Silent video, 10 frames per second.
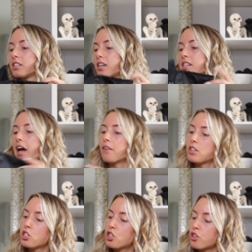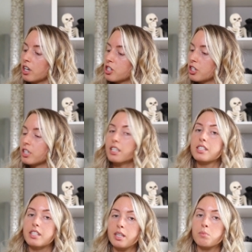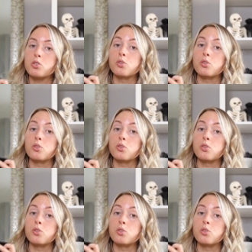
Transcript: It does have structured seams